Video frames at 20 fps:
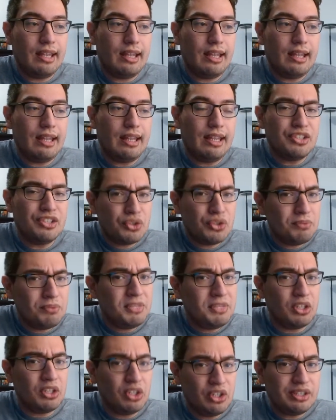it should
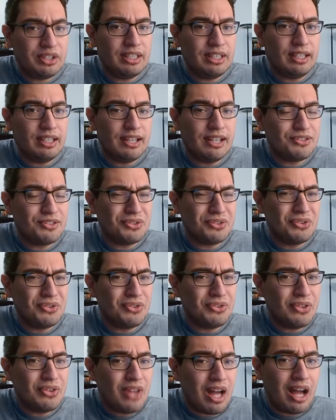be a good thing it's
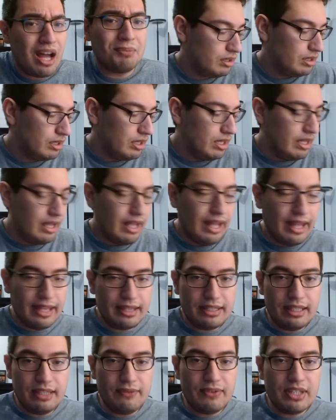not
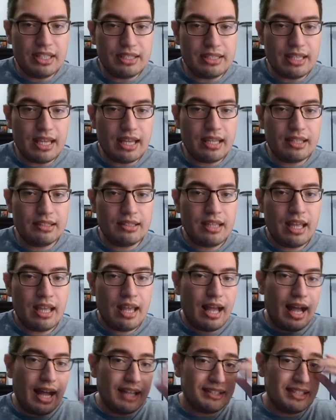and even then
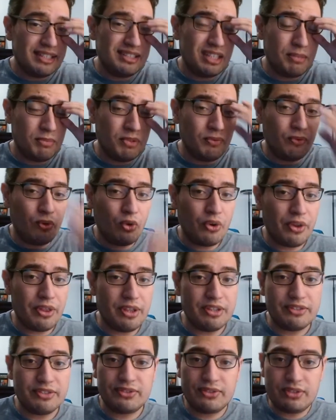as i said before
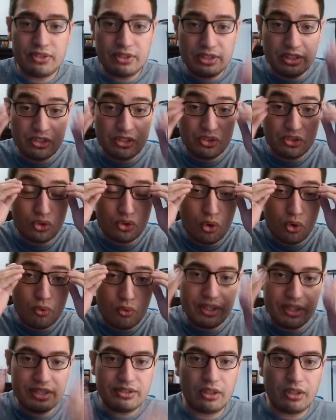this this show
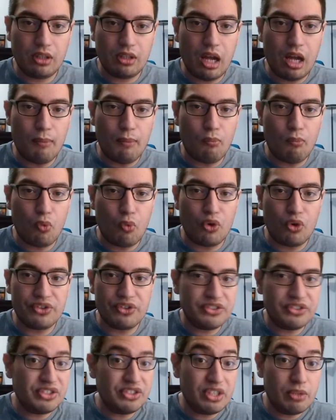is a lot more
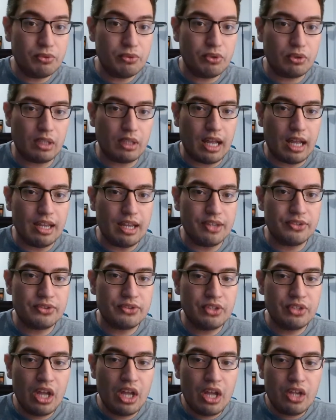
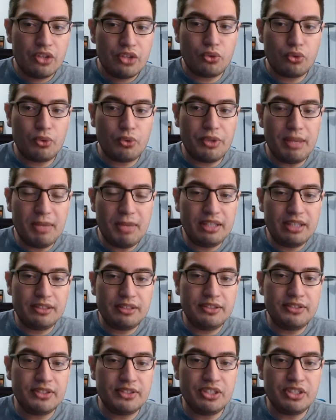serialized so they make the
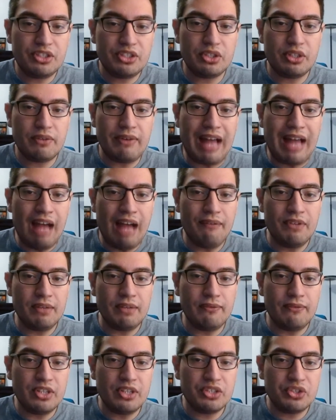decision of
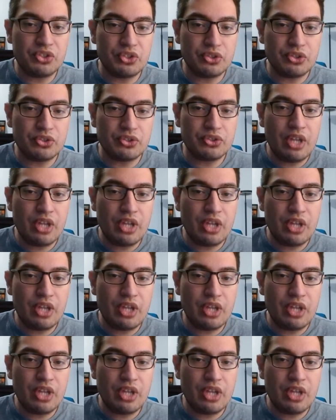having vicious